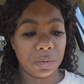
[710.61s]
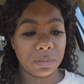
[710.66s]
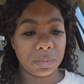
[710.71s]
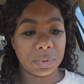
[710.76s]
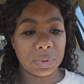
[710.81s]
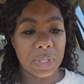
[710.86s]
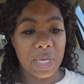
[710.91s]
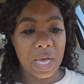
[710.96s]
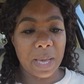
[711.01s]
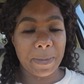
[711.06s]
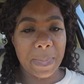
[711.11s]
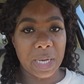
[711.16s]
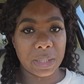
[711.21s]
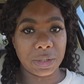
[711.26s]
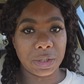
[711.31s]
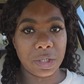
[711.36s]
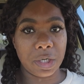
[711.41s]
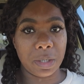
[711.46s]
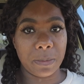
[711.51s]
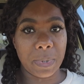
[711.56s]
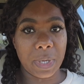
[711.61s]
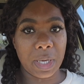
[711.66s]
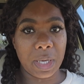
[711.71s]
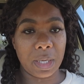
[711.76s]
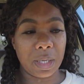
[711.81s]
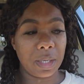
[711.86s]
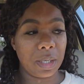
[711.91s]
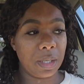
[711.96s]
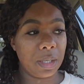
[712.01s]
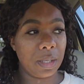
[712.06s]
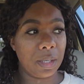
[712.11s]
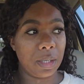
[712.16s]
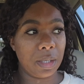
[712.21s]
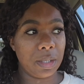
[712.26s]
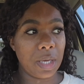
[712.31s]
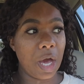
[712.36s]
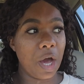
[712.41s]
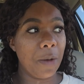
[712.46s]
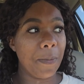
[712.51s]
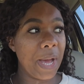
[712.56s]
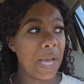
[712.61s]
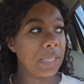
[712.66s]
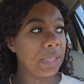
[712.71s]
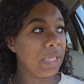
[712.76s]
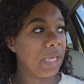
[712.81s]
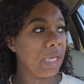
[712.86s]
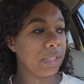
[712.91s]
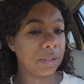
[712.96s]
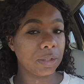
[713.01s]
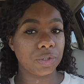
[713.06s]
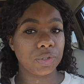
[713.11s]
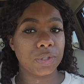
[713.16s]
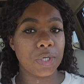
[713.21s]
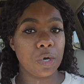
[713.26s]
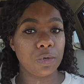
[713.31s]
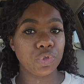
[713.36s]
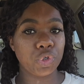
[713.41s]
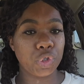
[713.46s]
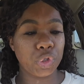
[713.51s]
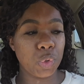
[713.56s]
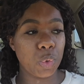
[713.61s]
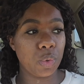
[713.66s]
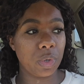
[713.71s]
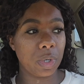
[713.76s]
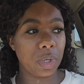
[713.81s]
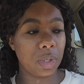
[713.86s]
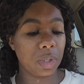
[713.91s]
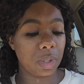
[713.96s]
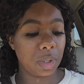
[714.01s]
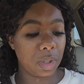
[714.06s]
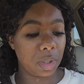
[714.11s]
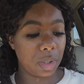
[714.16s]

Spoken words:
Slide my chair back. Y'all, my legs are so short,